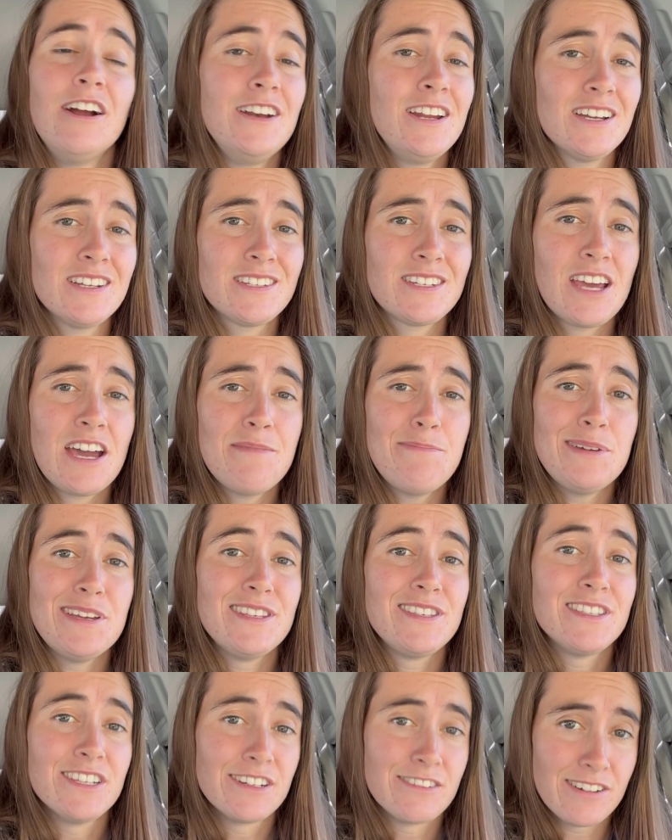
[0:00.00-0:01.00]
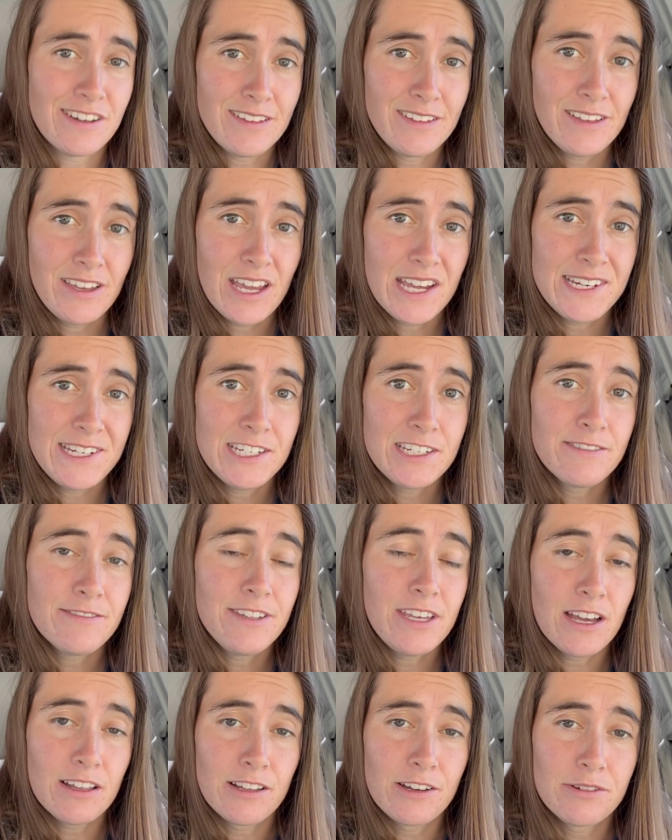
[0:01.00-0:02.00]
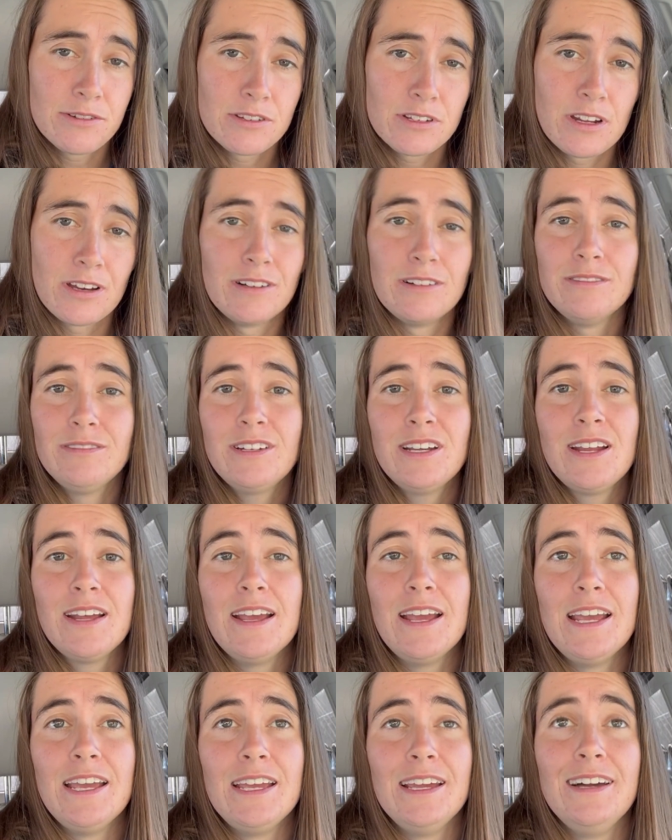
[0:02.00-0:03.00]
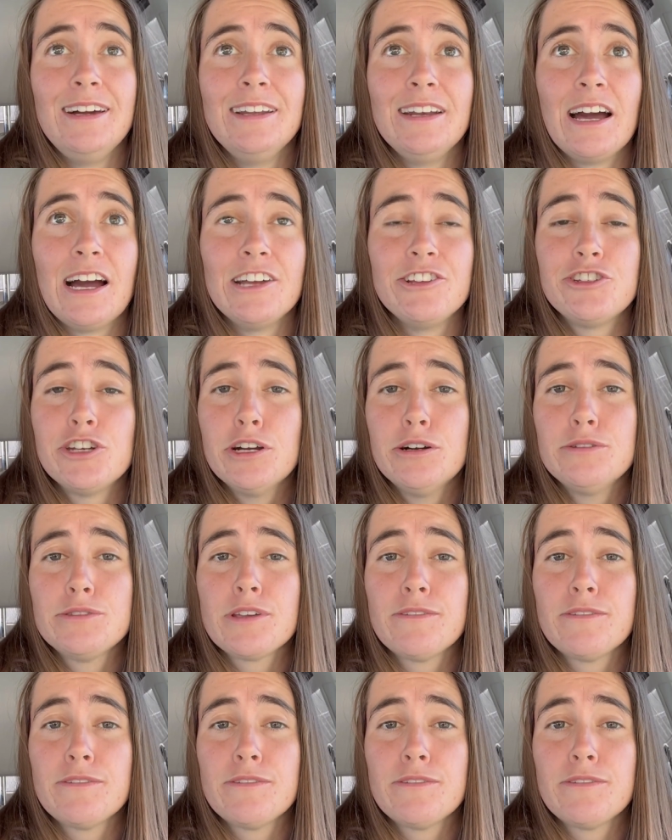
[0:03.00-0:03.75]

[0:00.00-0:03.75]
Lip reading: next stop is the Grand Canyon of Yellowstone, and I chose a